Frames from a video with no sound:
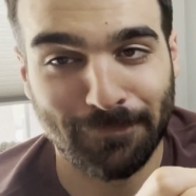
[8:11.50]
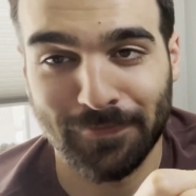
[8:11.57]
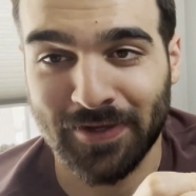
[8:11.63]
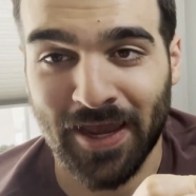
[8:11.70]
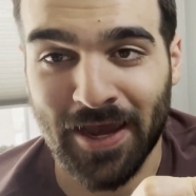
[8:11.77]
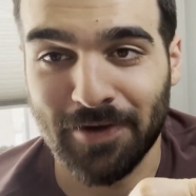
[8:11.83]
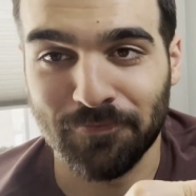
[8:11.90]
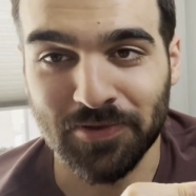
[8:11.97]

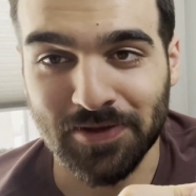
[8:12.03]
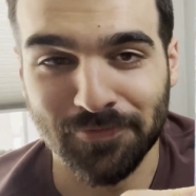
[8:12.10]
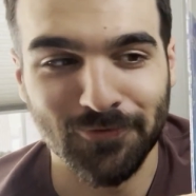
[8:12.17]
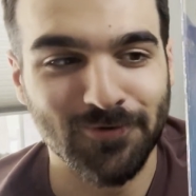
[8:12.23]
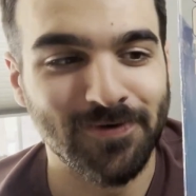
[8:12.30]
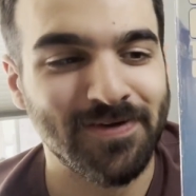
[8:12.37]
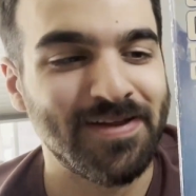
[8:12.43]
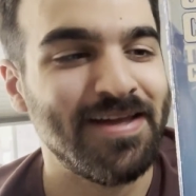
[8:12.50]
cat
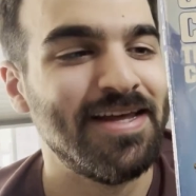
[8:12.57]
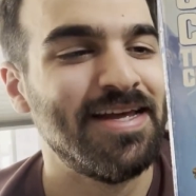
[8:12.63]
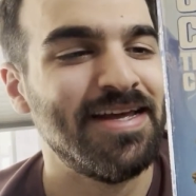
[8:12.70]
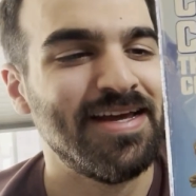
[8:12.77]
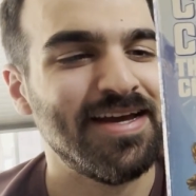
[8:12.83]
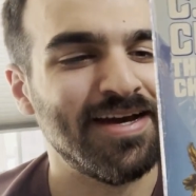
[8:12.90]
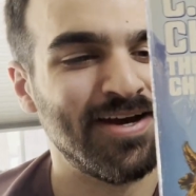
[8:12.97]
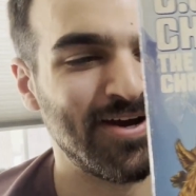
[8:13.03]
people
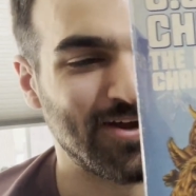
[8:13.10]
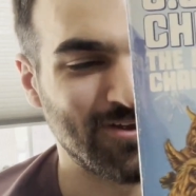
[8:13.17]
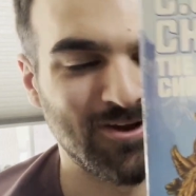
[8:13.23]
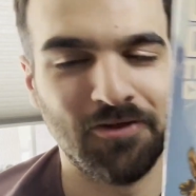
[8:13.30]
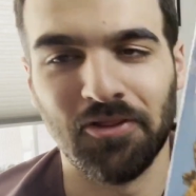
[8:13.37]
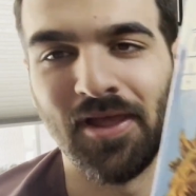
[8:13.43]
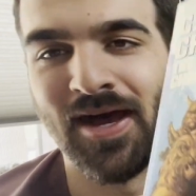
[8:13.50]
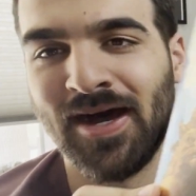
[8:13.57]

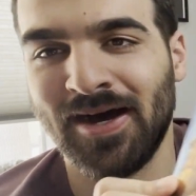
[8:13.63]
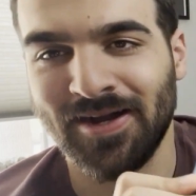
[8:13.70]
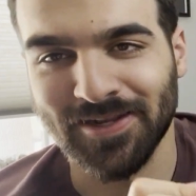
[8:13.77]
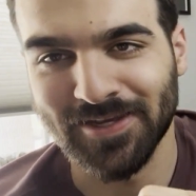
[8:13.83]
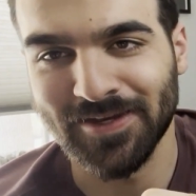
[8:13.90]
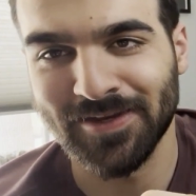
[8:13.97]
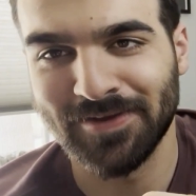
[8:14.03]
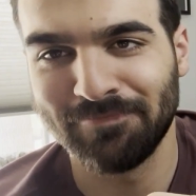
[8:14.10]
called the
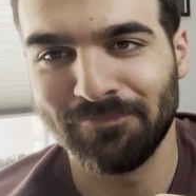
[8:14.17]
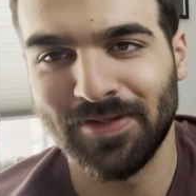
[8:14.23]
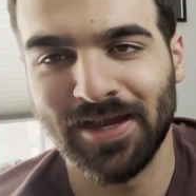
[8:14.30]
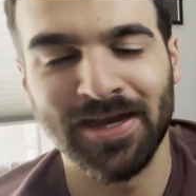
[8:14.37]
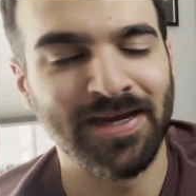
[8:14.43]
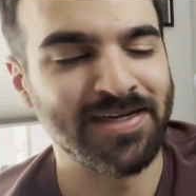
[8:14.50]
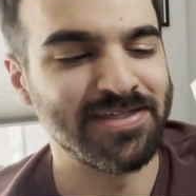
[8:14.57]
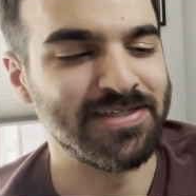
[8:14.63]
Hani,
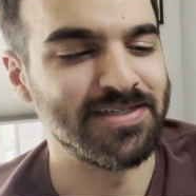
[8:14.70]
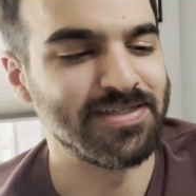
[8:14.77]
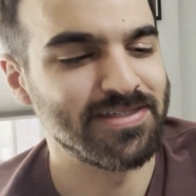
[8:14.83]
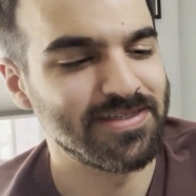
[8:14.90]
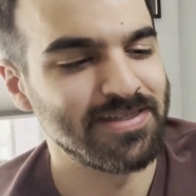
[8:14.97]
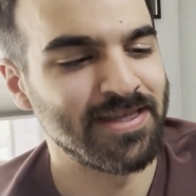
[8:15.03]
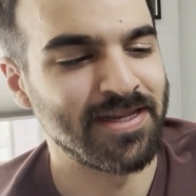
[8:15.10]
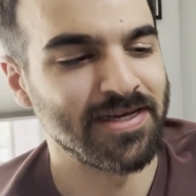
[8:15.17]
and
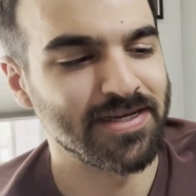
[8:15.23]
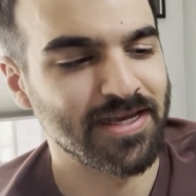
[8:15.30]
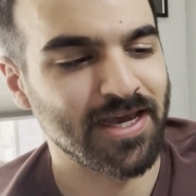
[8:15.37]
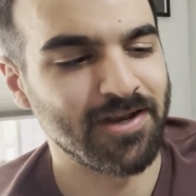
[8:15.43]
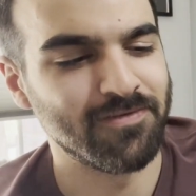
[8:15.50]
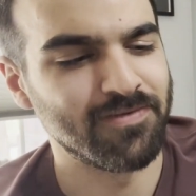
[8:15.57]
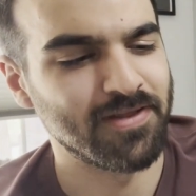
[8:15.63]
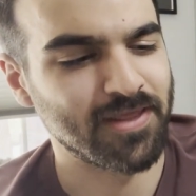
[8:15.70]
then it
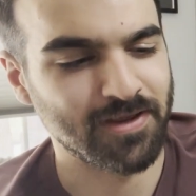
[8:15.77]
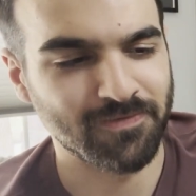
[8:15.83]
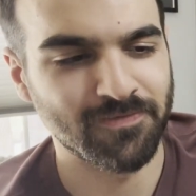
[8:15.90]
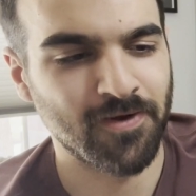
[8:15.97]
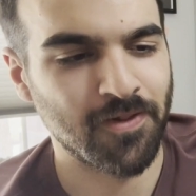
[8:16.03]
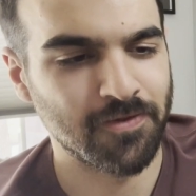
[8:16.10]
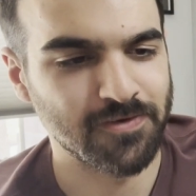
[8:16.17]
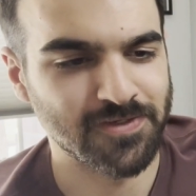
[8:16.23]
kind of, I think,
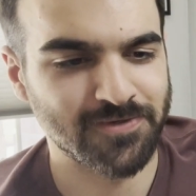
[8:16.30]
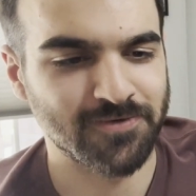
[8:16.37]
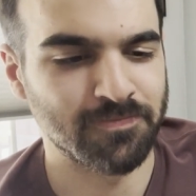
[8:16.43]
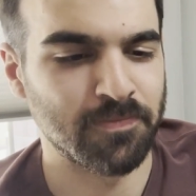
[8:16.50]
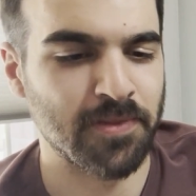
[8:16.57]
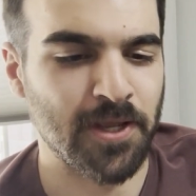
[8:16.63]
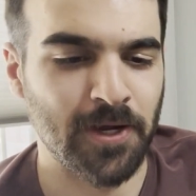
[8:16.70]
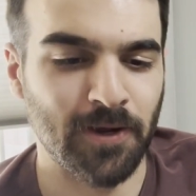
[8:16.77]
follows
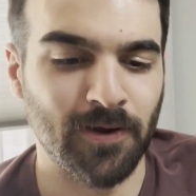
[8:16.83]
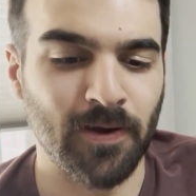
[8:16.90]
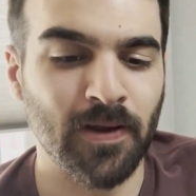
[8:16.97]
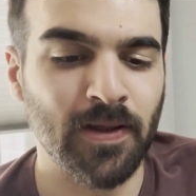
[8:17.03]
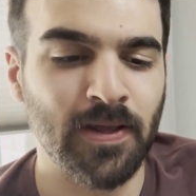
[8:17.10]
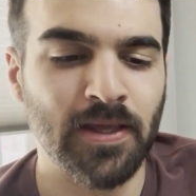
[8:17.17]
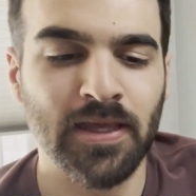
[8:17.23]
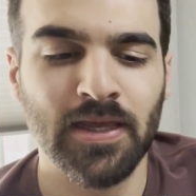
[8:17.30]
from there.
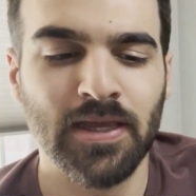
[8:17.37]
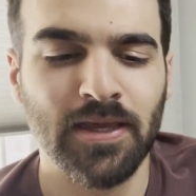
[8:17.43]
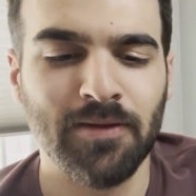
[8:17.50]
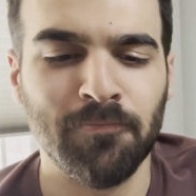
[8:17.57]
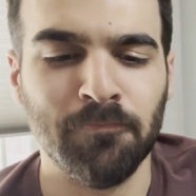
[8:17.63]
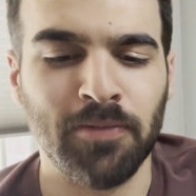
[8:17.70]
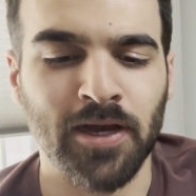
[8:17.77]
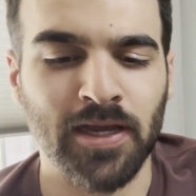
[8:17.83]

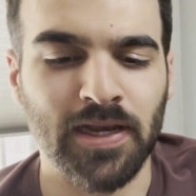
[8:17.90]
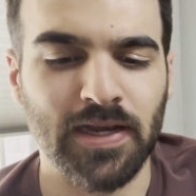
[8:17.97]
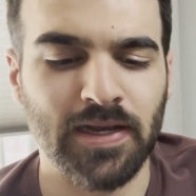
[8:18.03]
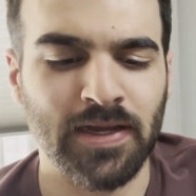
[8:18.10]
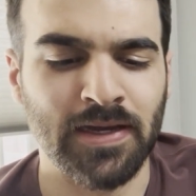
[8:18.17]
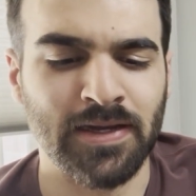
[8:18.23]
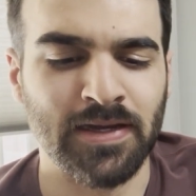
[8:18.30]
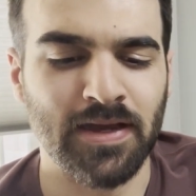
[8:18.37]
But
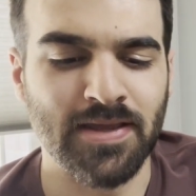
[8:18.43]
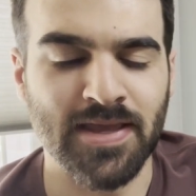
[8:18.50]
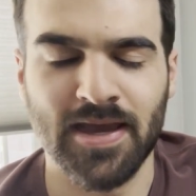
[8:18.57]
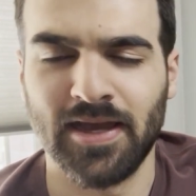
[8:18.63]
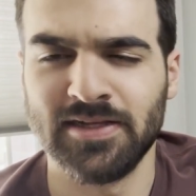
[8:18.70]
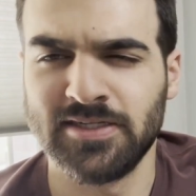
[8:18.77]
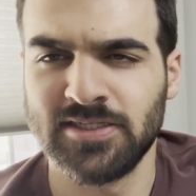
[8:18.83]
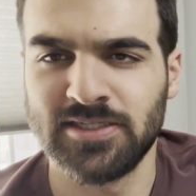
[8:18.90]
yeah,
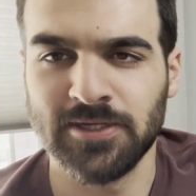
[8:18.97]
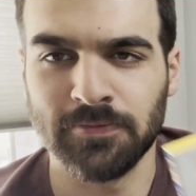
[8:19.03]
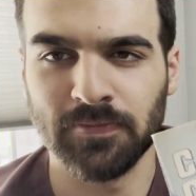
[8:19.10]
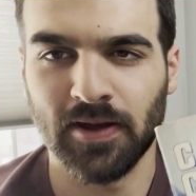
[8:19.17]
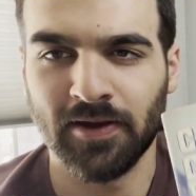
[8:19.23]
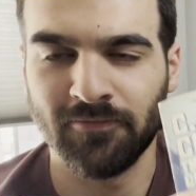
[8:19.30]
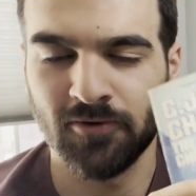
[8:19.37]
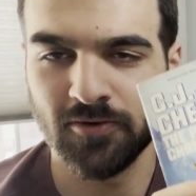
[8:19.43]
it just seemed,
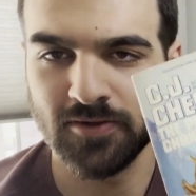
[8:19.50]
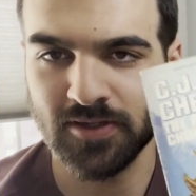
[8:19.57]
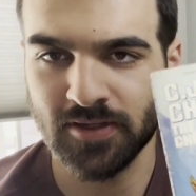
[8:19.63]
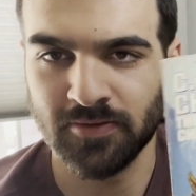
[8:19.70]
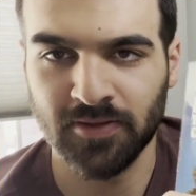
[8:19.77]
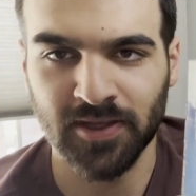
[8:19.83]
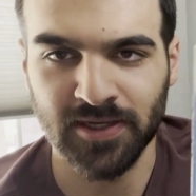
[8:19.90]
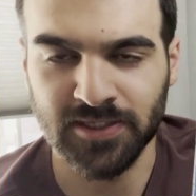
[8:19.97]
I've heard
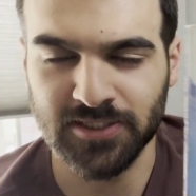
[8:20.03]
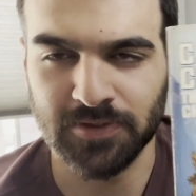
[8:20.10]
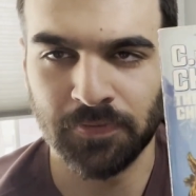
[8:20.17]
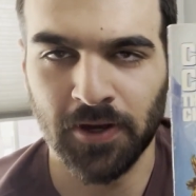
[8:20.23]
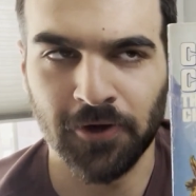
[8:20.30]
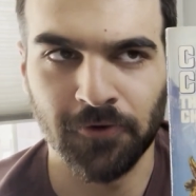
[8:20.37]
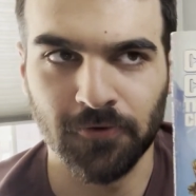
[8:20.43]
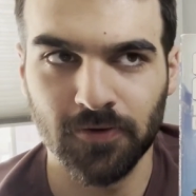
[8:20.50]
good things
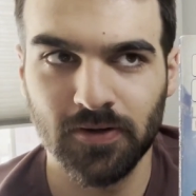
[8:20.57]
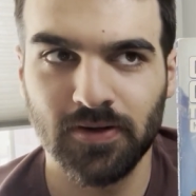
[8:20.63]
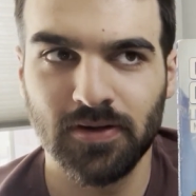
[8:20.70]
about